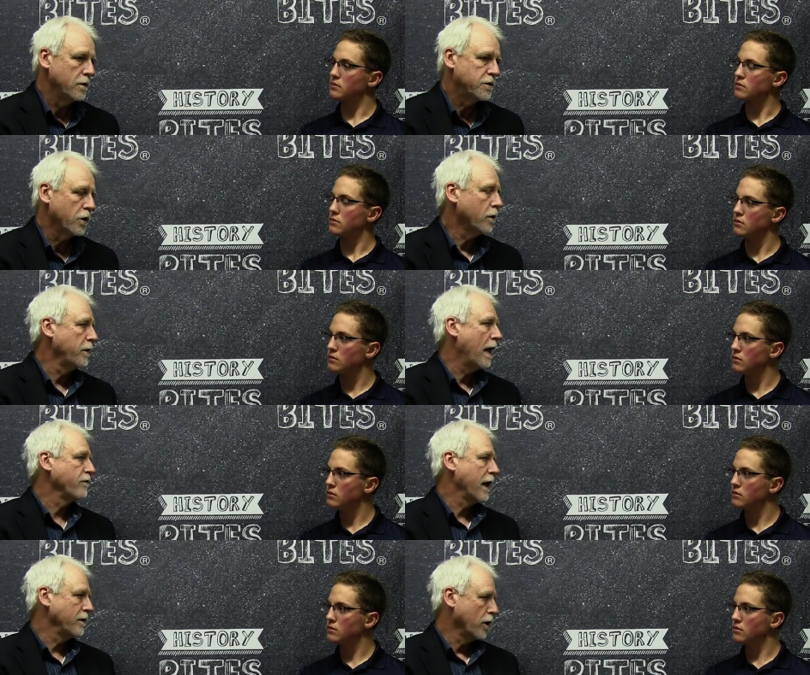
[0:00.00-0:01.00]

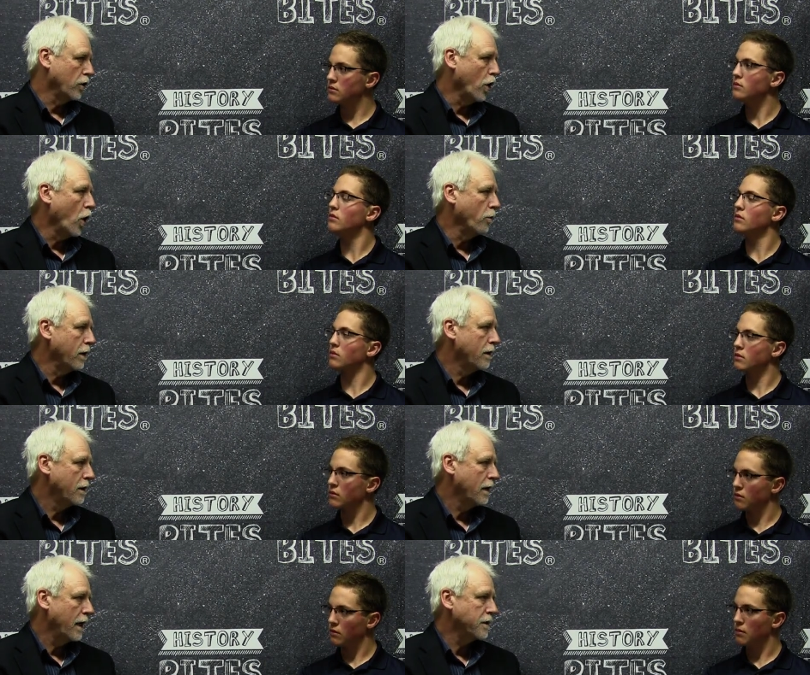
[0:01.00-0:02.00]
Speaker 1: circumnavigate the globe,
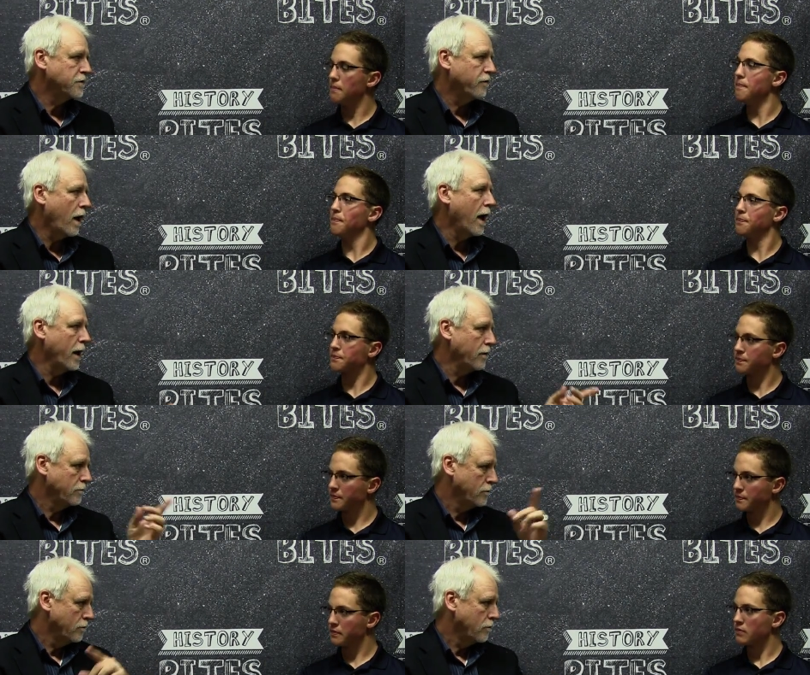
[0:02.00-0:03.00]
that is, fly
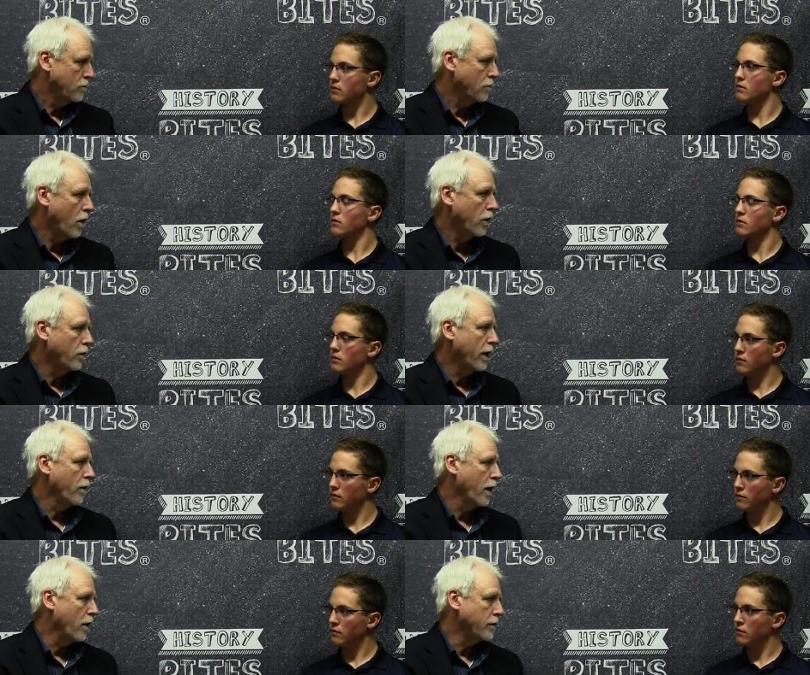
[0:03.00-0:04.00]
all the way
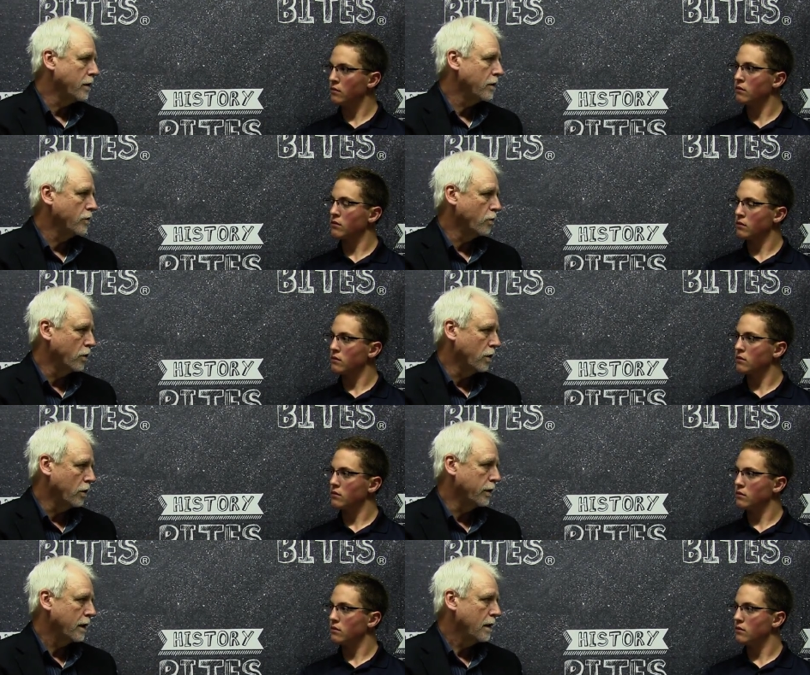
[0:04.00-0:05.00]
around the
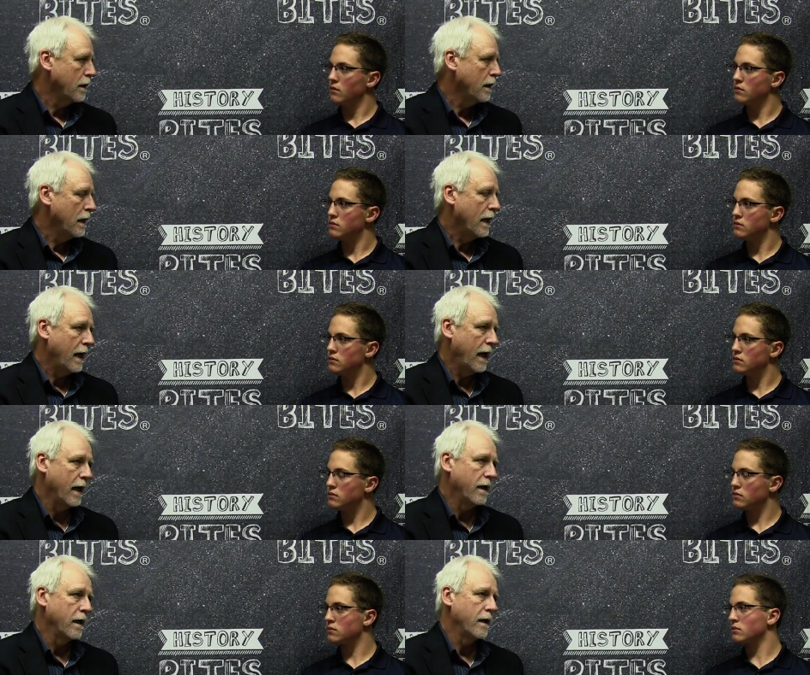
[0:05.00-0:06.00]
world.
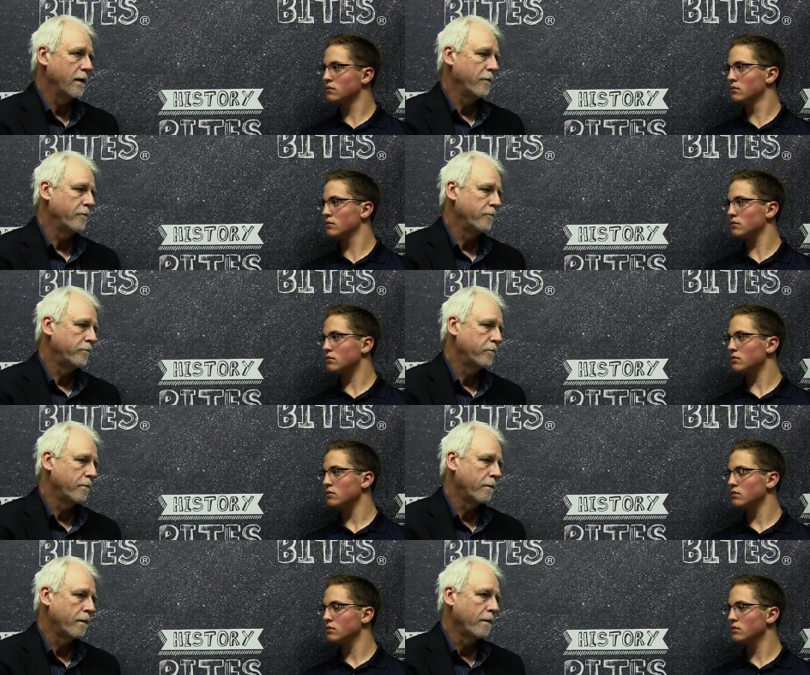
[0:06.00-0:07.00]
And
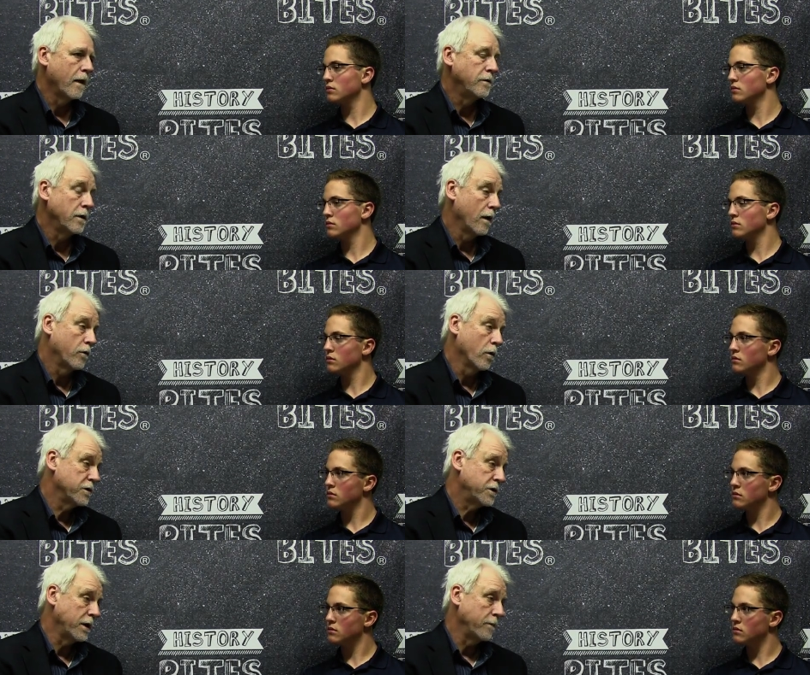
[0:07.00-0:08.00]
of
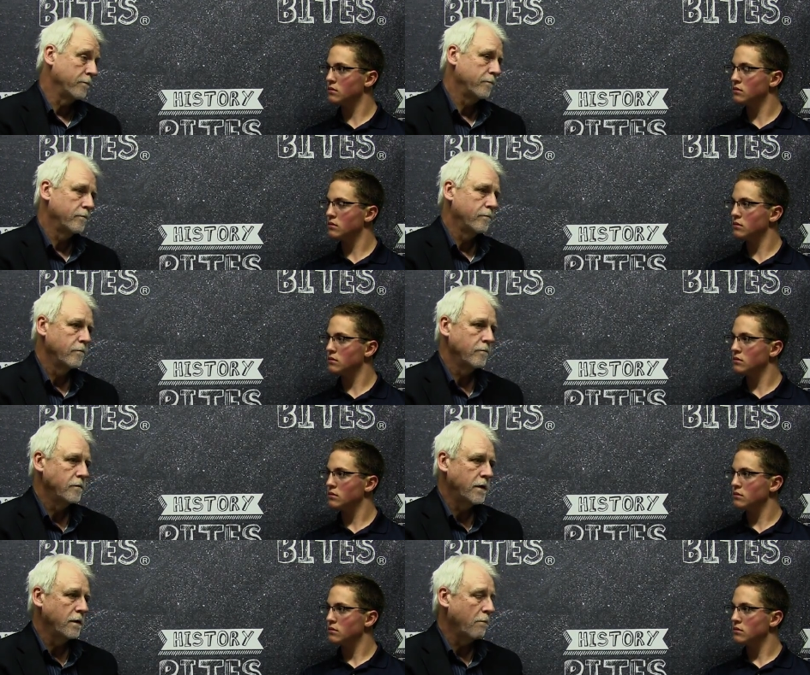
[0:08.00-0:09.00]
course she
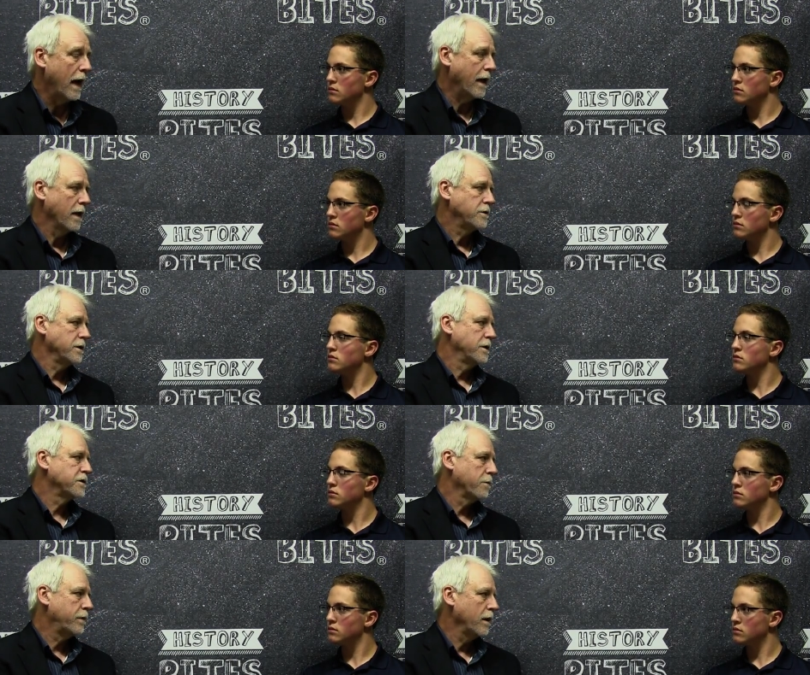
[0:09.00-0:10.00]
didn't make it. She
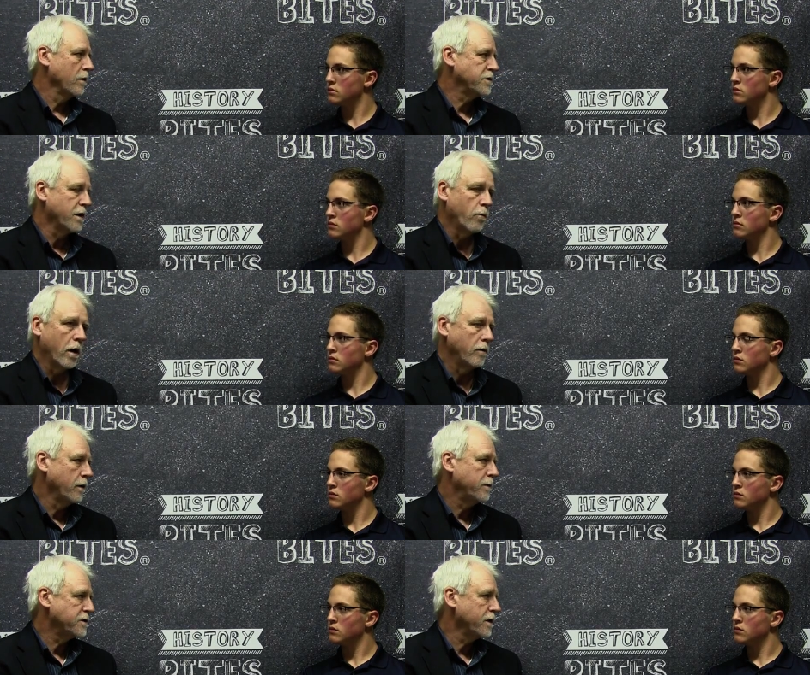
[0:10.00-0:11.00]
disappeared somewhere in
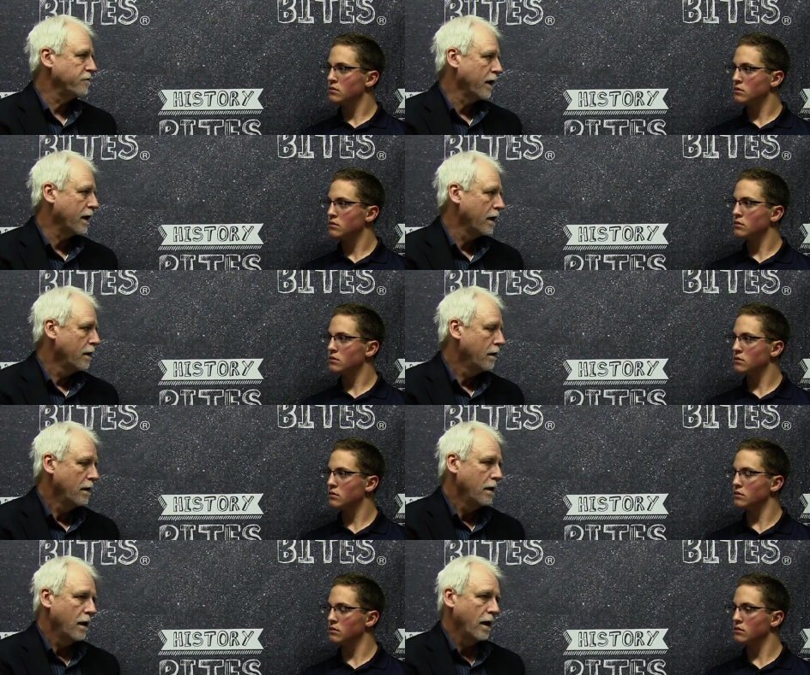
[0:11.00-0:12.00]
the Pacific,
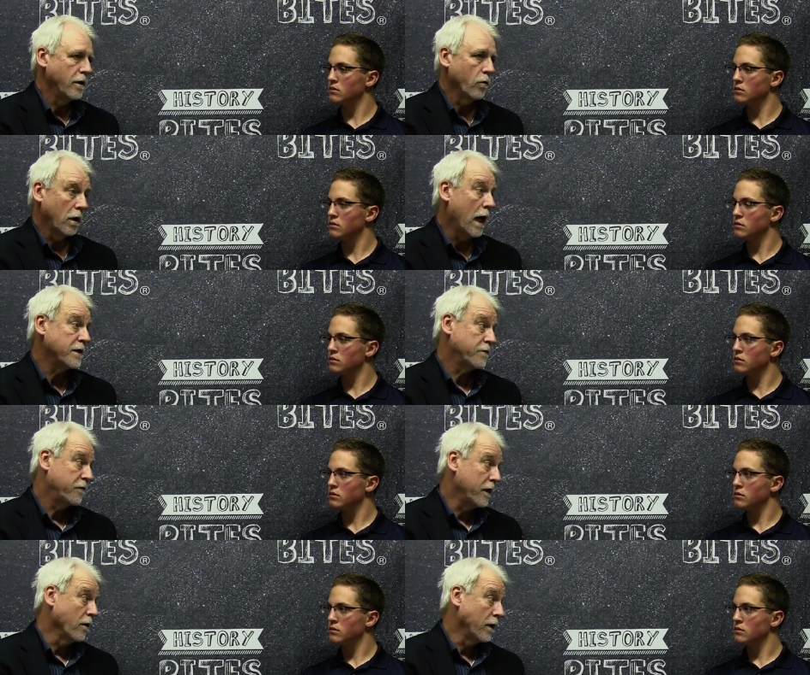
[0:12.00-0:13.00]
and there were lots of
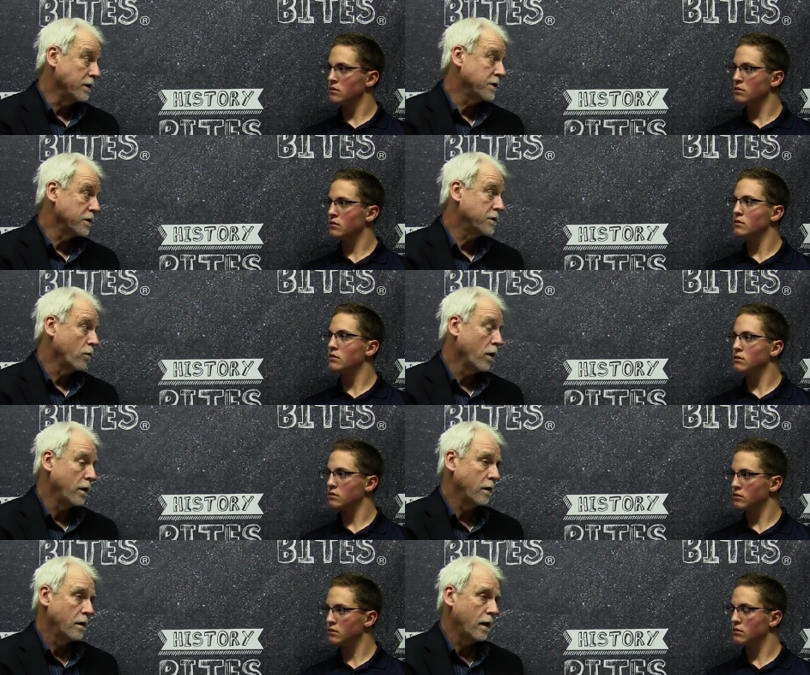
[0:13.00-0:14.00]
theories as to what,
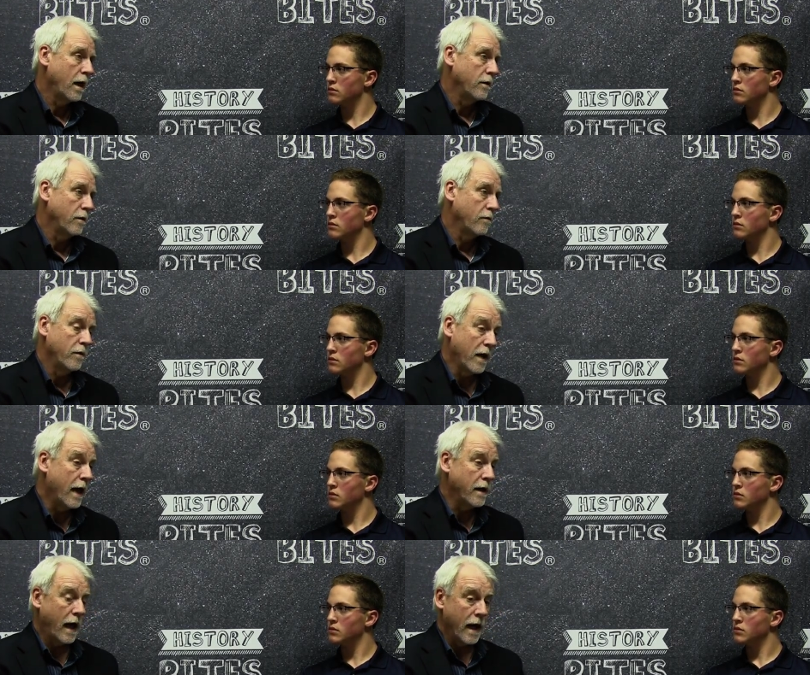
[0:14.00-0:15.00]
and
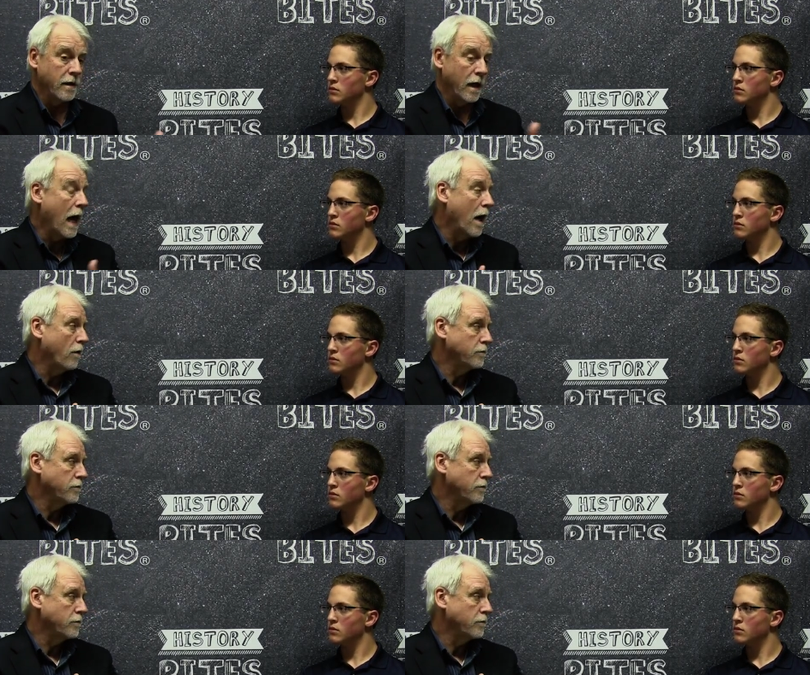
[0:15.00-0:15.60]
then and now